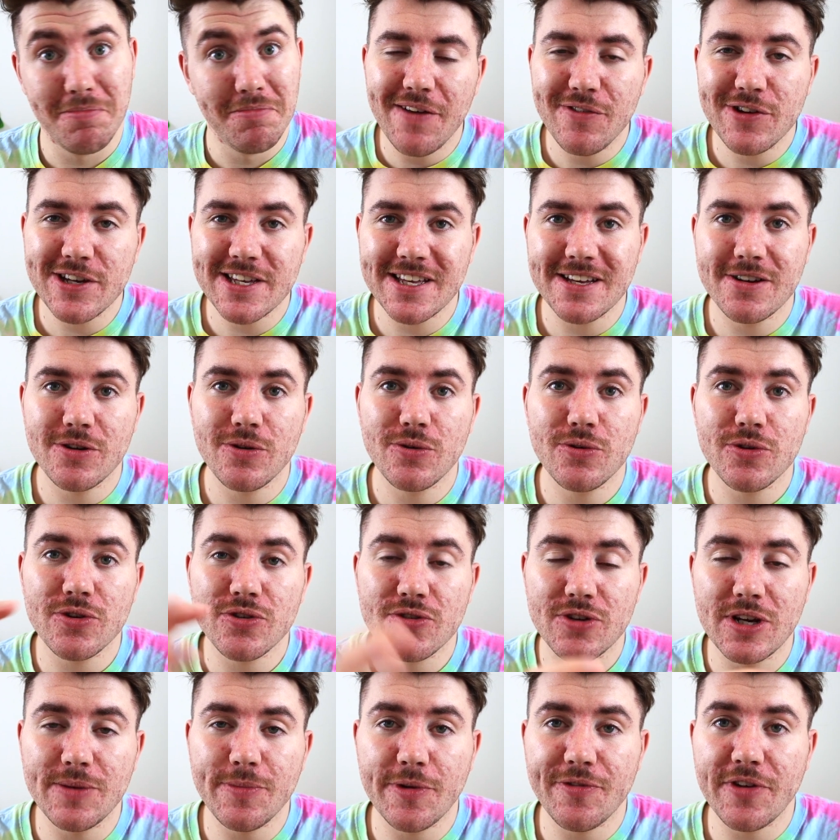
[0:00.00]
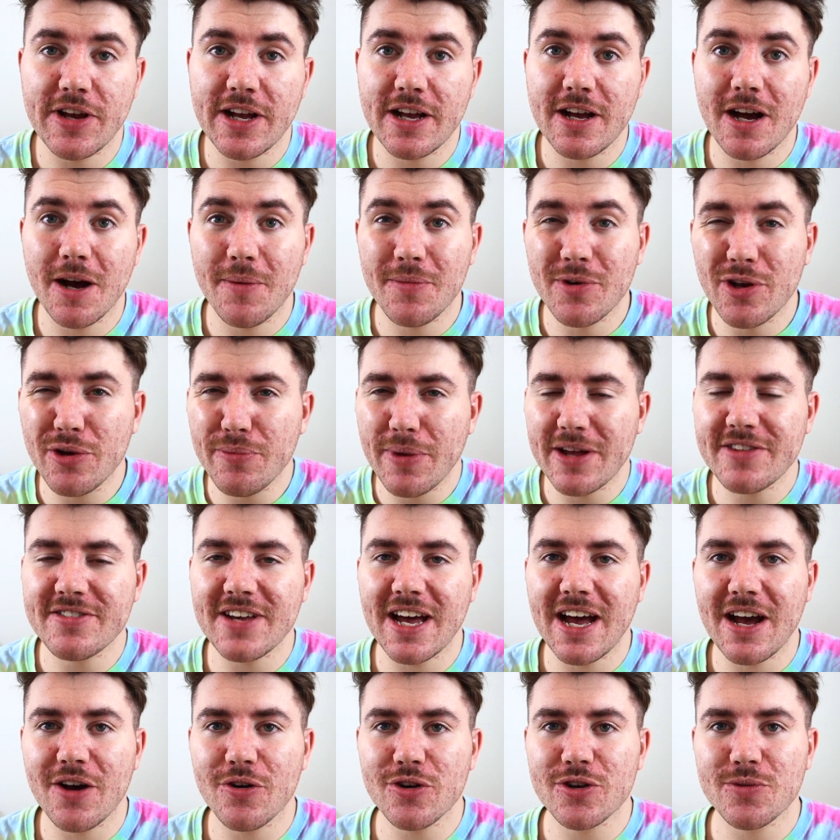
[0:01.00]
Every single stream of income, no matter
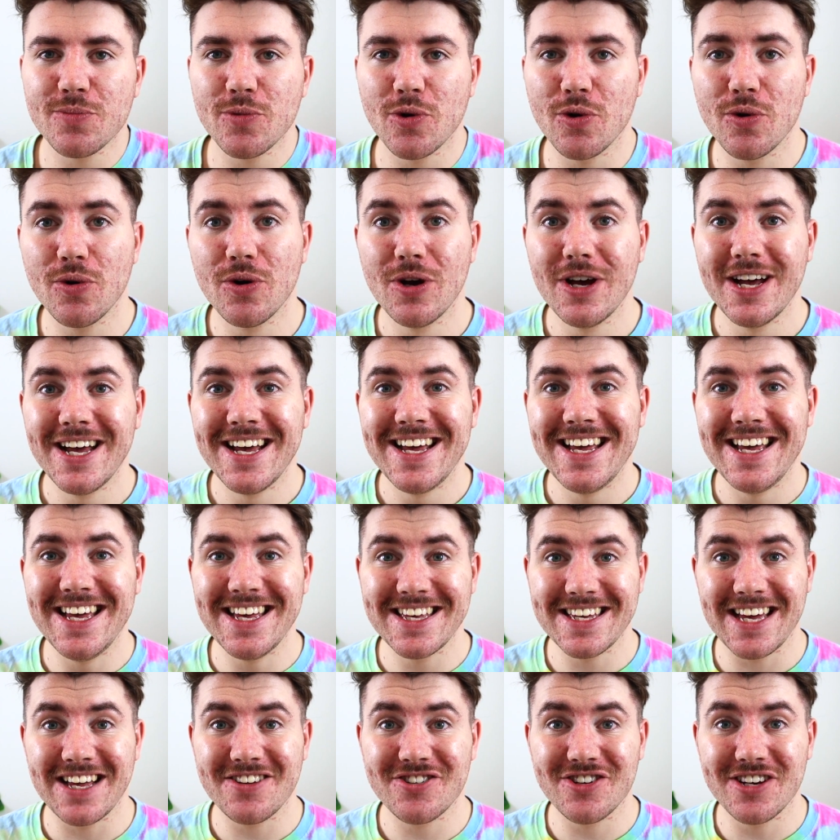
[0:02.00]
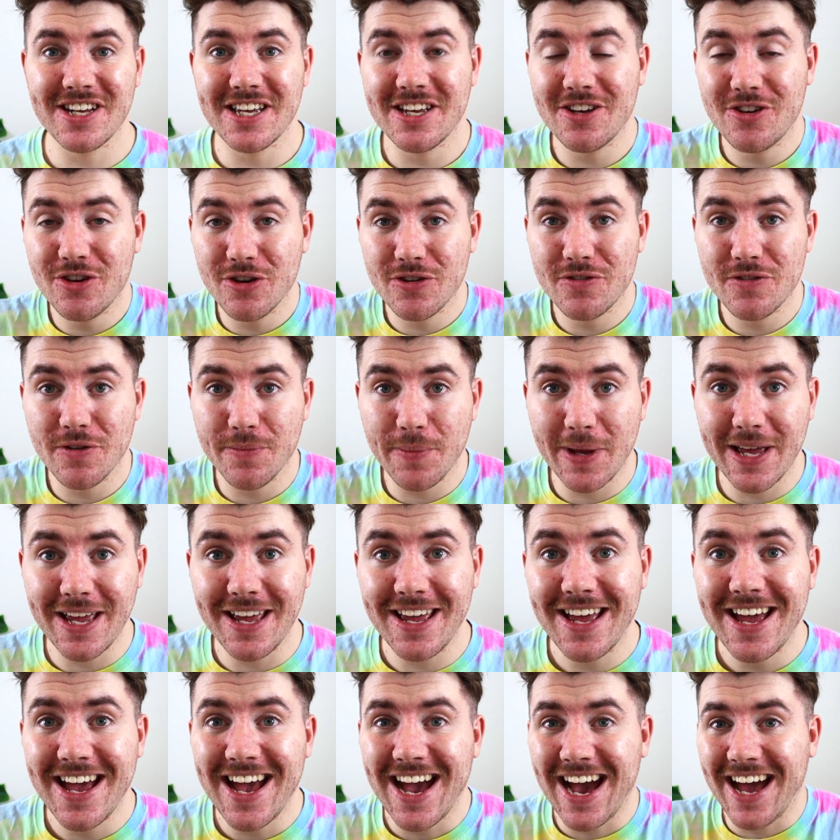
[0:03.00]
how small, is actually good for
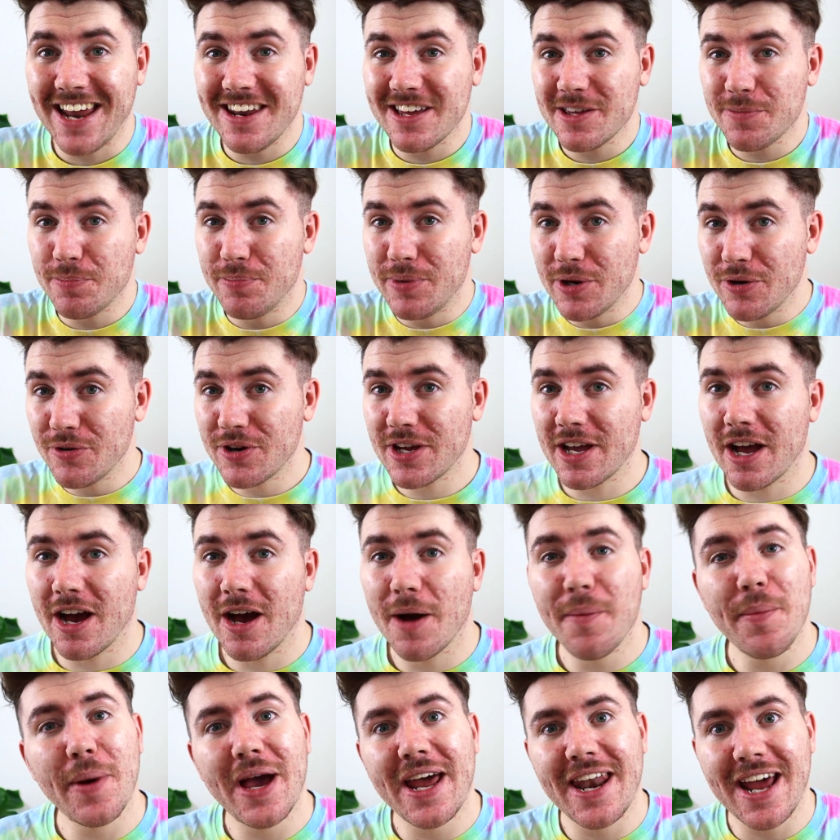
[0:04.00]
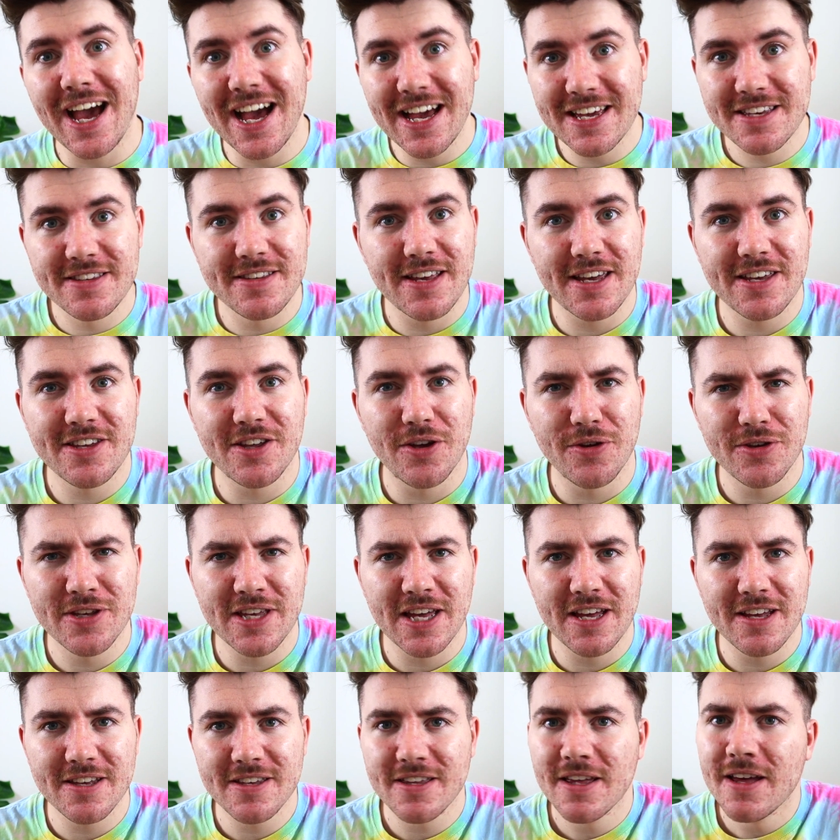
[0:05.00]
me, and it's building up, and as Testo
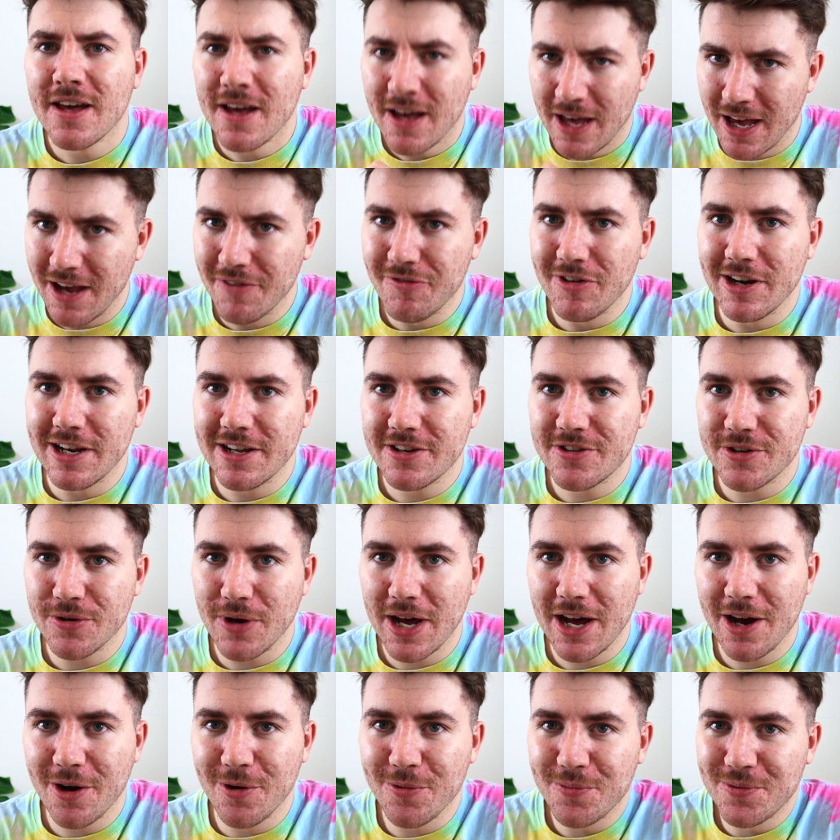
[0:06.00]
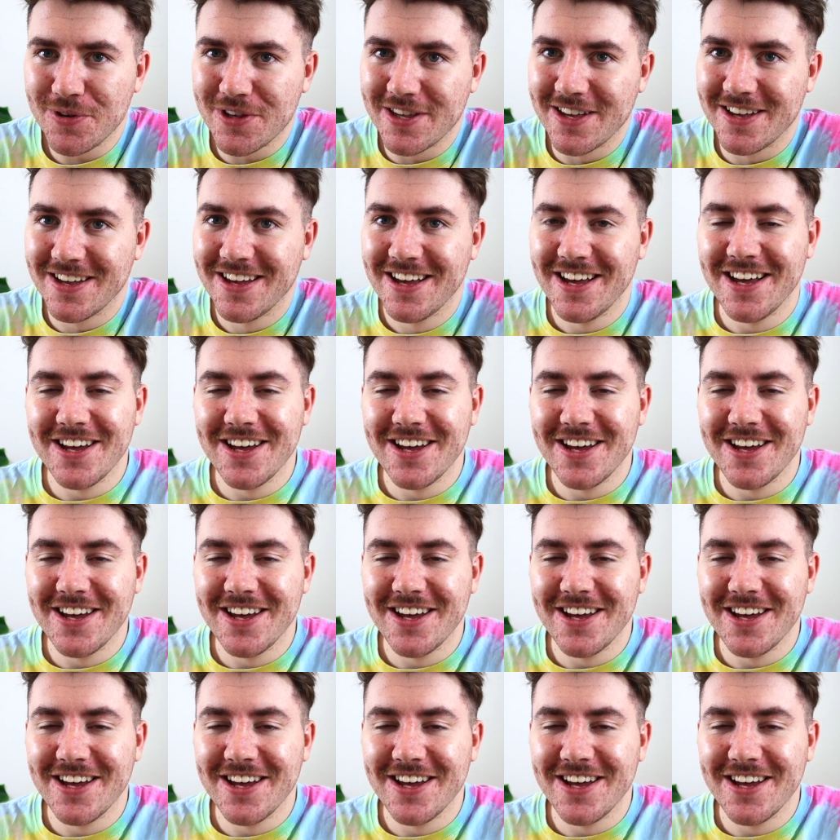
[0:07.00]
says, every little helps.